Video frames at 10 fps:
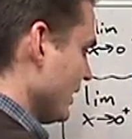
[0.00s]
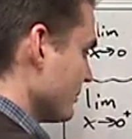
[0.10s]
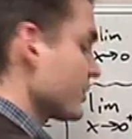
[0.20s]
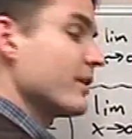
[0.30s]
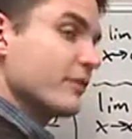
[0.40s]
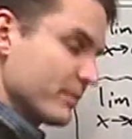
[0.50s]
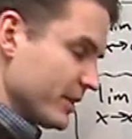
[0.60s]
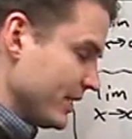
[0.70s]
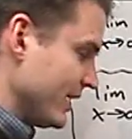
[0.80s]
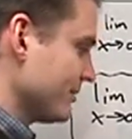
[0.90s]
I'm sorry, from the
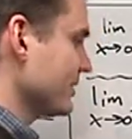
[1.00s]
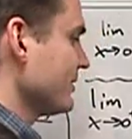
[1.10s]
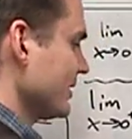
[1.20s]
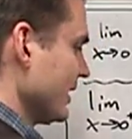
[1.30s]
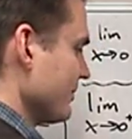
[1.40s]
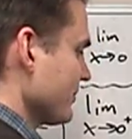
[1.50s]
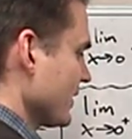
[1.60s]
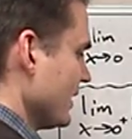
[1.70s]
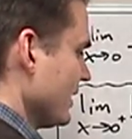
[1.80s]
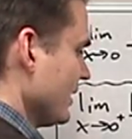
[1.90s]
left, okay,
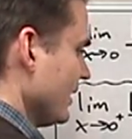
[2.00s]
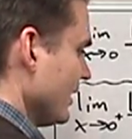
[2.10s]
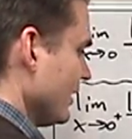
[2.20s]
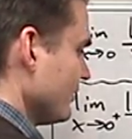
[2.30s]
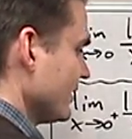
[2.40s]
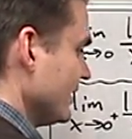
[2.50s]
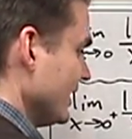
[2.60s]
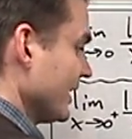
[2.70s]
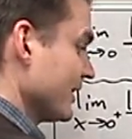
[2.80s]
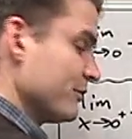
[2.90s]
of
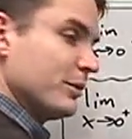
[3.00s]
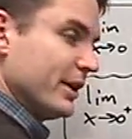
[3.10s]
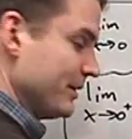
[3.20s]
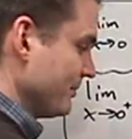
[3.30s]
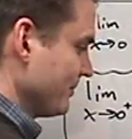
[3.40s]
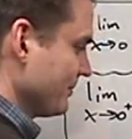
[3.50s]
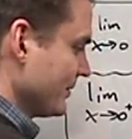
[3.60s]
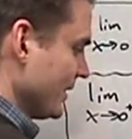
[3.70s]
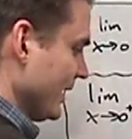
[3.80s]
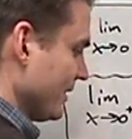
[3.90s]
-1.
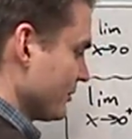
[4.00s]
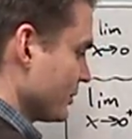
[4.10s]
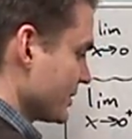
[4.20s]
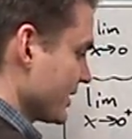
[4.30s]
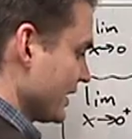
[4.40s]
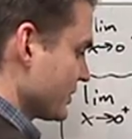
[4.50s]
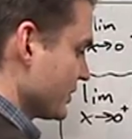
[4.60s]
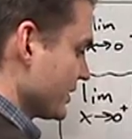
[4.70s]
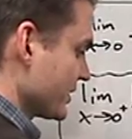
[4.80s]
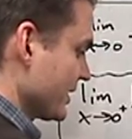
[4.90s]
Okay, and of course that's
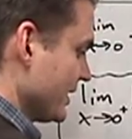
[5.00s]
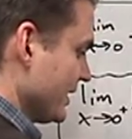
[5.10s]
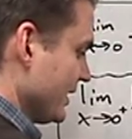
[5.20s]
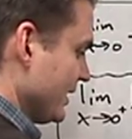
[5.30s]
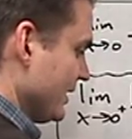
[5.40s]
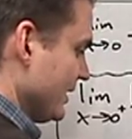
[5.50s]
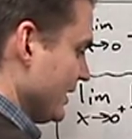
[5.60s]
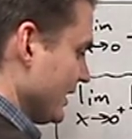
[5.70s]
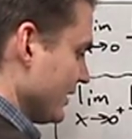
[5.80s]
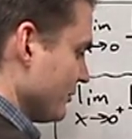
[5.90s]
just
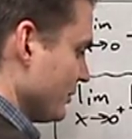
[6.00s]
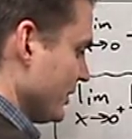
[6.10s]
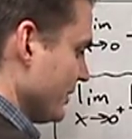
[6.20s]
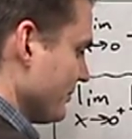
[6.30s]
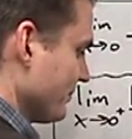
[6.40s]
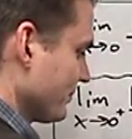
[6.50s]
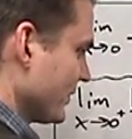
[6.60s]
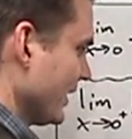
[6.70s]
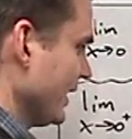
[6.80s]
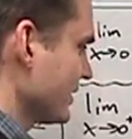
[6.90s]
-1.
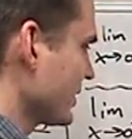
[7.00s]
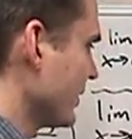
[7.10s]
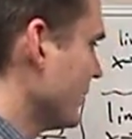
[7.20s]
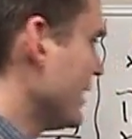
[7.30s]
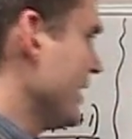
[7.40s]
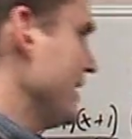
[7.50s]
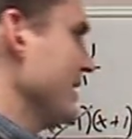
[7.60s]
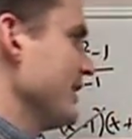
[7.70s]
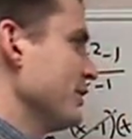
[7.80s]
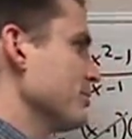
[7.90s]
Okay, so,
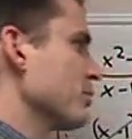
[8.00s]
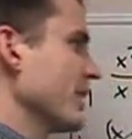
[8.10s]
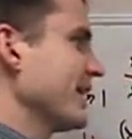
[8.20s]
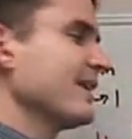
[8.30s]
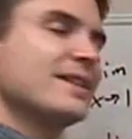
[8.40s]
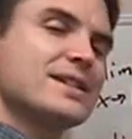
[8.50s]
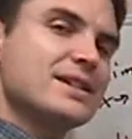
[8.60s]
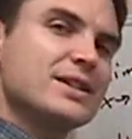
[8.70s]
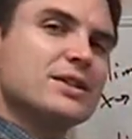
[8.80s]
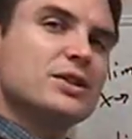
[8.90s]
you know, breaking this
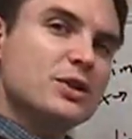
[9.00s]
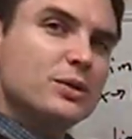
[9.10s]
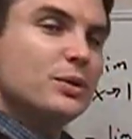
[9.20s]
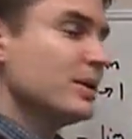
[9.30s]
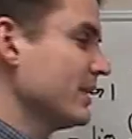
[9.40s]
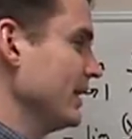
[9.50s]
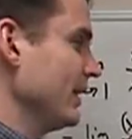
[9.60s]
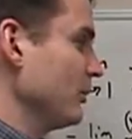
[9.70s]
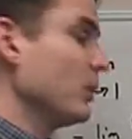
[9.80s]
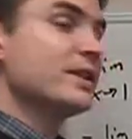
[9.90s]
into two
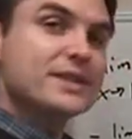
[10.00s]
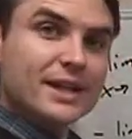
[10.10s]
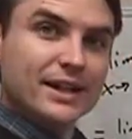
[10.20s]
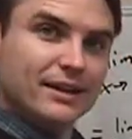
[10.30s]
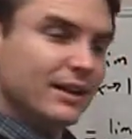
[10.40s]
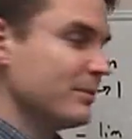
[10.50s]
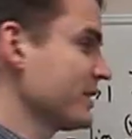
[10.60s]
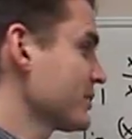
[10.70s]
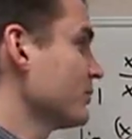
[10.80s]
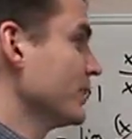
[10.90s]
one-sided
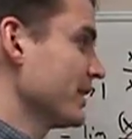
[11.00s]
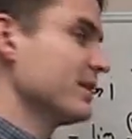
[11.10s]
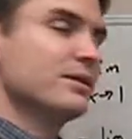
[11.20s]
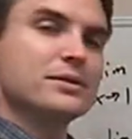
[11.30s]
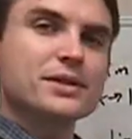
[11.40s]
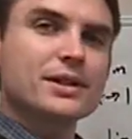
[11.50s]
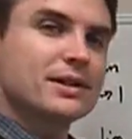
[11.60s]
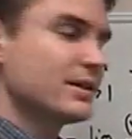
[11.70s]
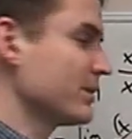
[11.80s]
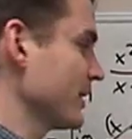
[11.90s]
limits, we can use
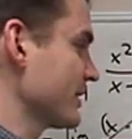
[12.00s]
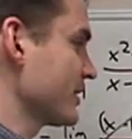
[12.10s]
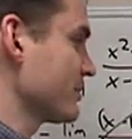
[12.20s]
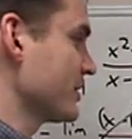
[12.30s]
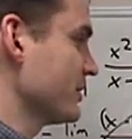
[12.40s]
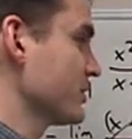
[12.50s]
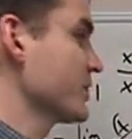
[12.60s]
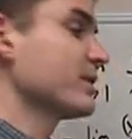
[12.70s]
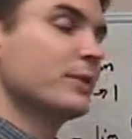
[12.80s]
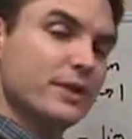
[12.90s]
direct
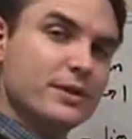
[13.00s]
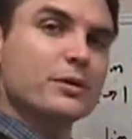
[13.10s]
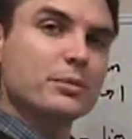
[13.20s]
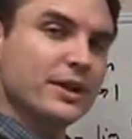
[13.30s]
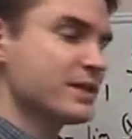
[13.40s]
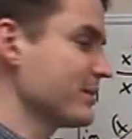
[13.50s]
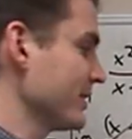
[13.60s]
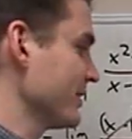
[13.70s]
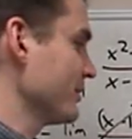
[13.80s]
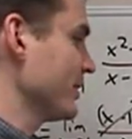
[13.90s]
substitution with the replacement
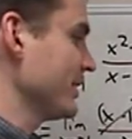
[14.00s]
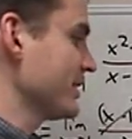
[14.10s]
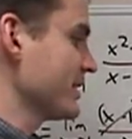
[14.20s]
theorem on each